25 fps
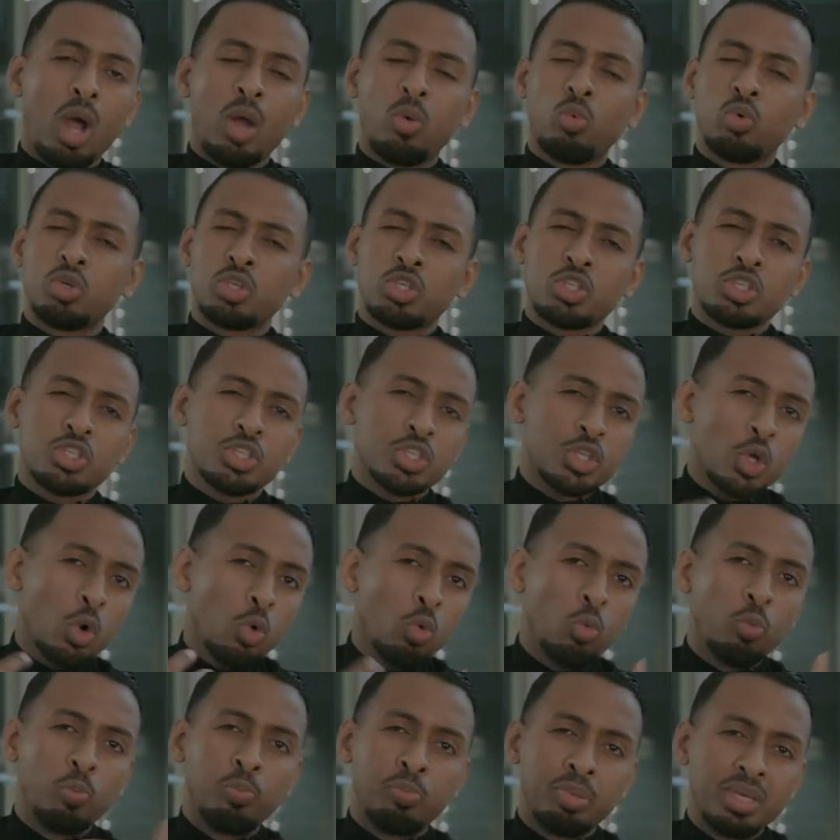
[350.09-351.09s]
I was
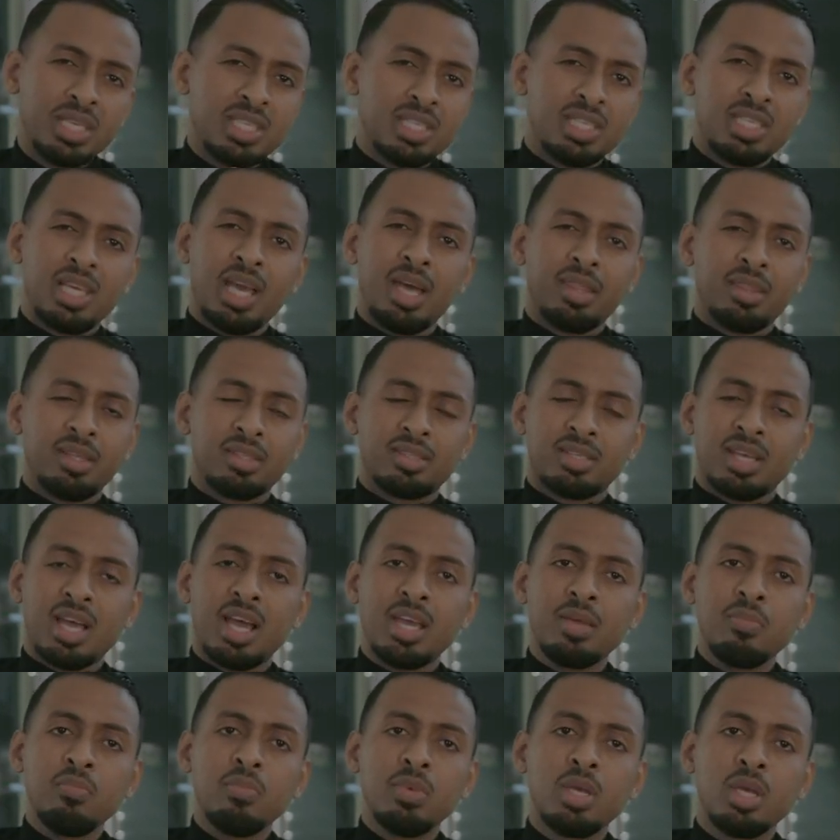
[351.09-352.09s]
so busy at the
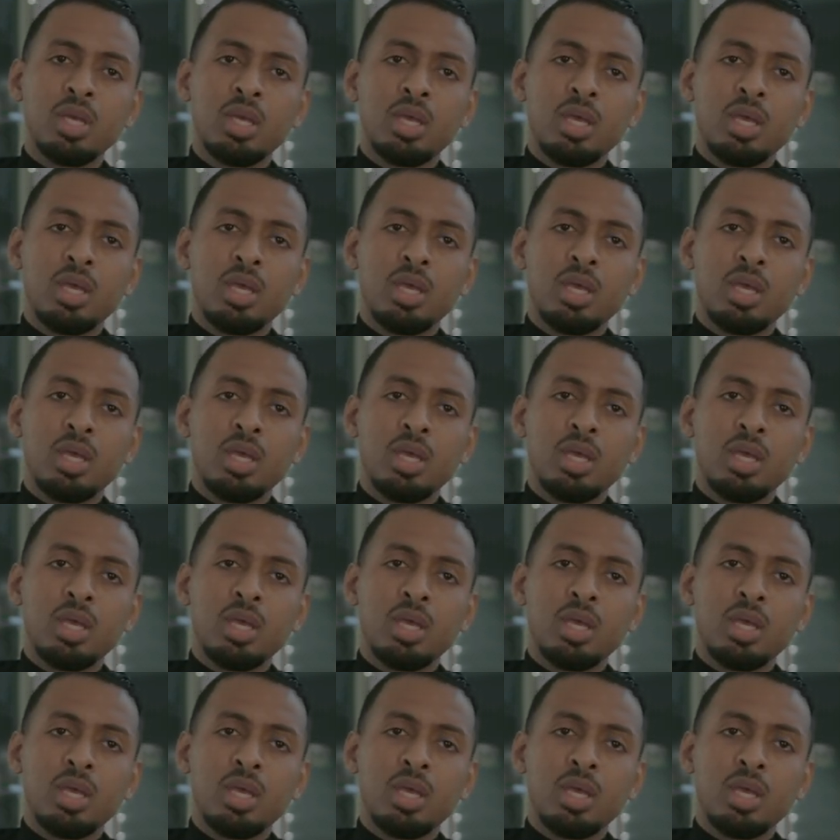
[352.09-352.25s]
time